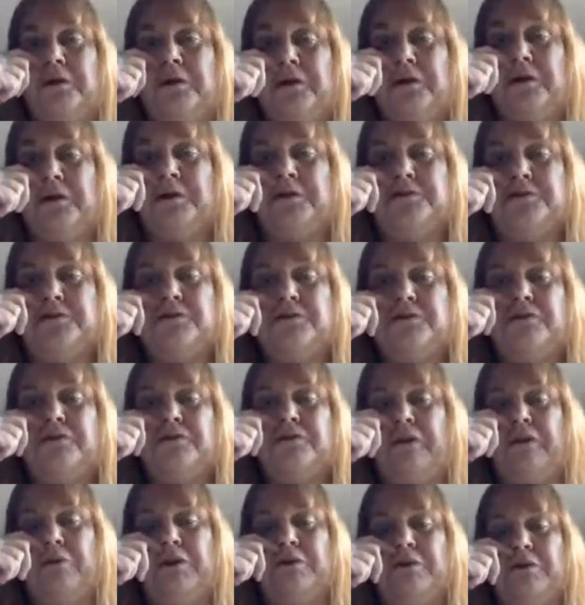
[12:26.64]
So if
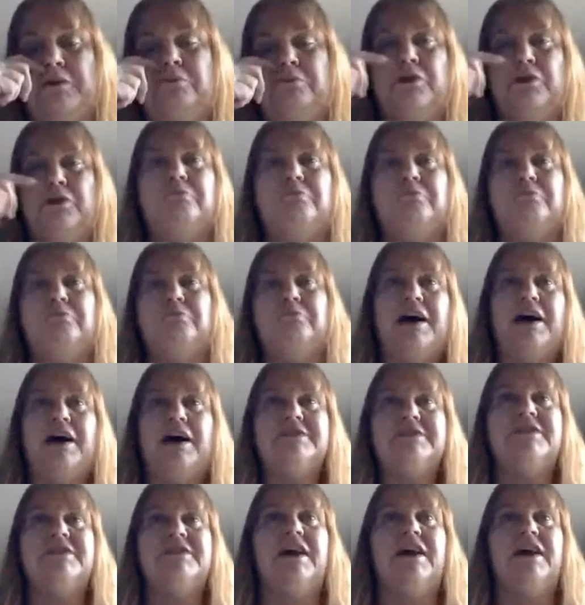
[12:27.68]
I would have put
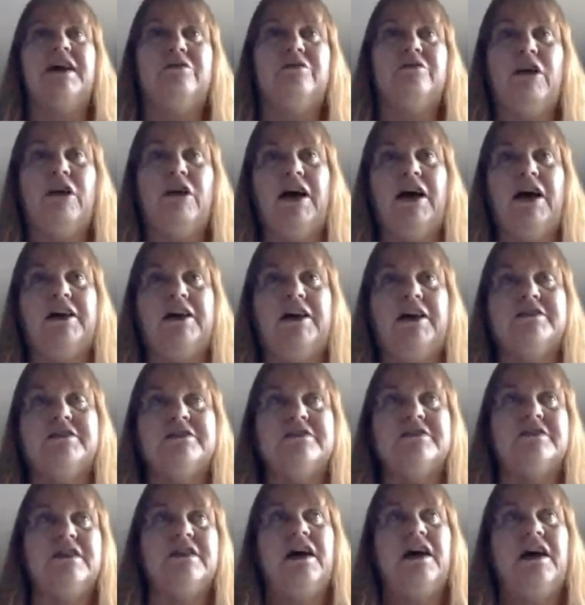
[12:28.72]
pasta and
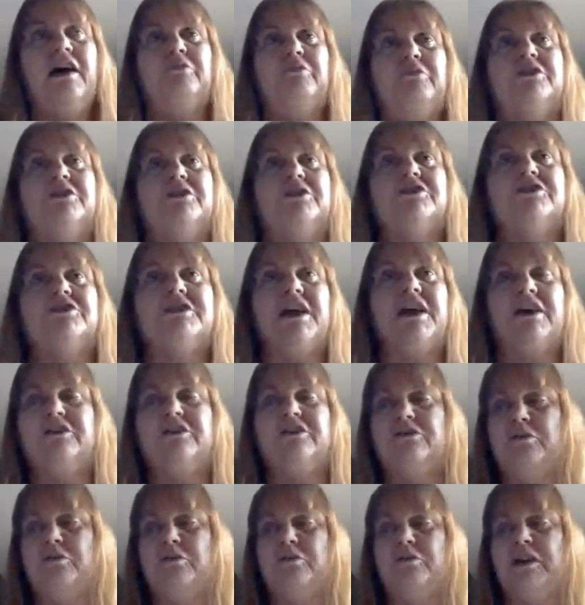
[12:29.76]
rice, I would have just had
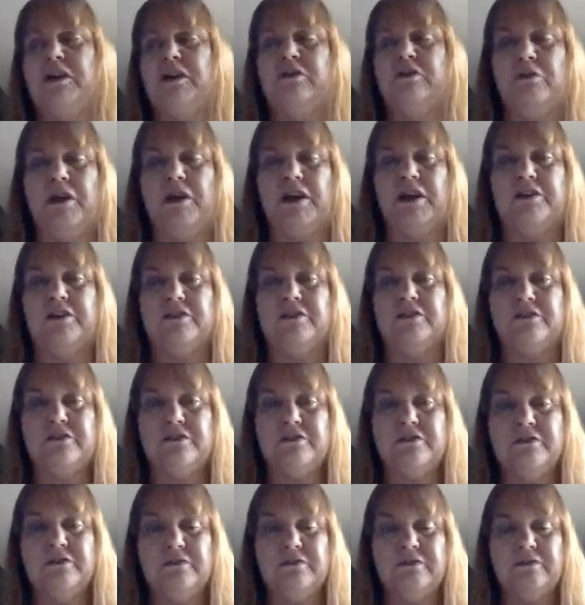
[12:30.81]
to write grains.
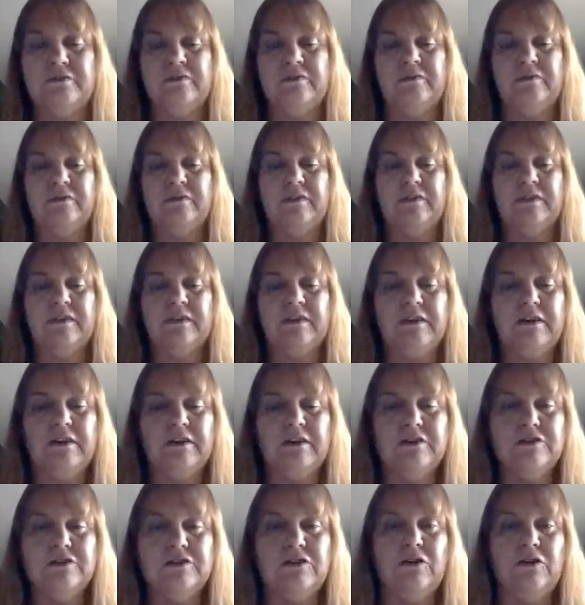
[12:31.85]

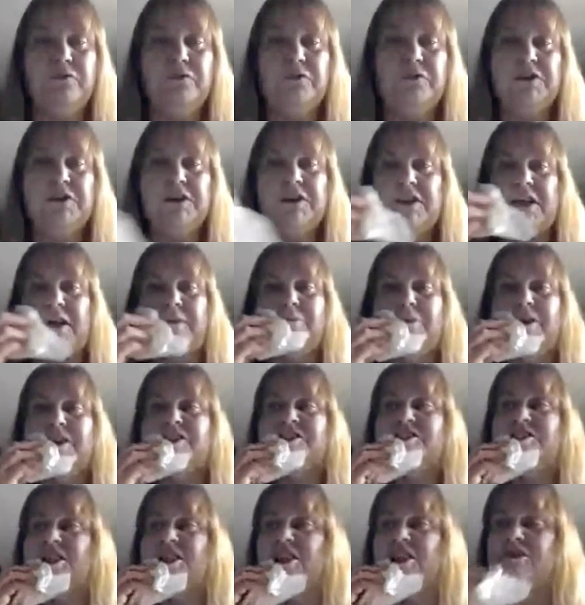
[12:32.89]
So hopefully that
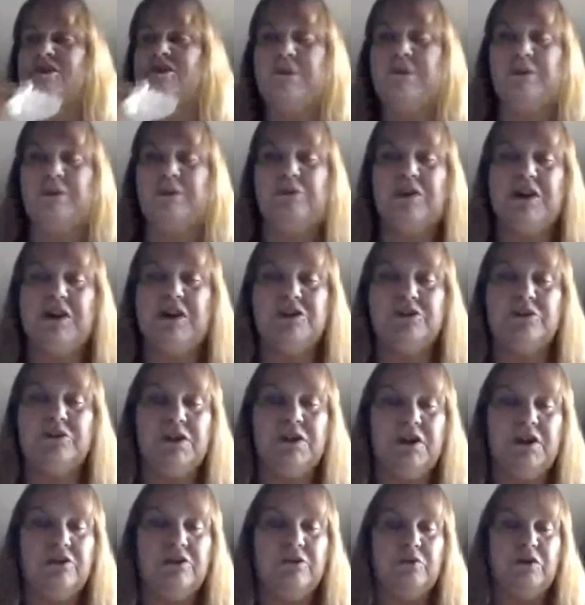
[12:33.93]
makes sense. Maybe we can do
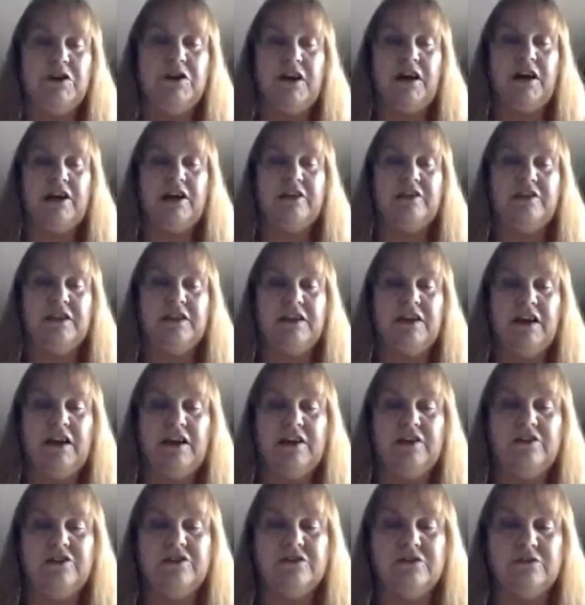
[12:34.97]
another one at the
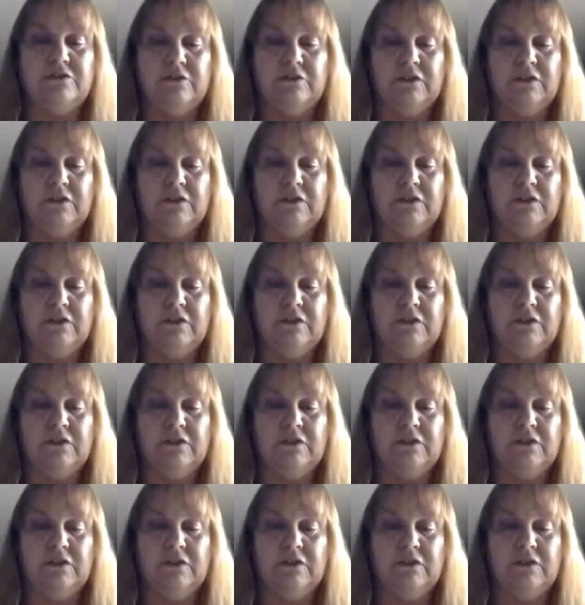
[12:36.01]
end too.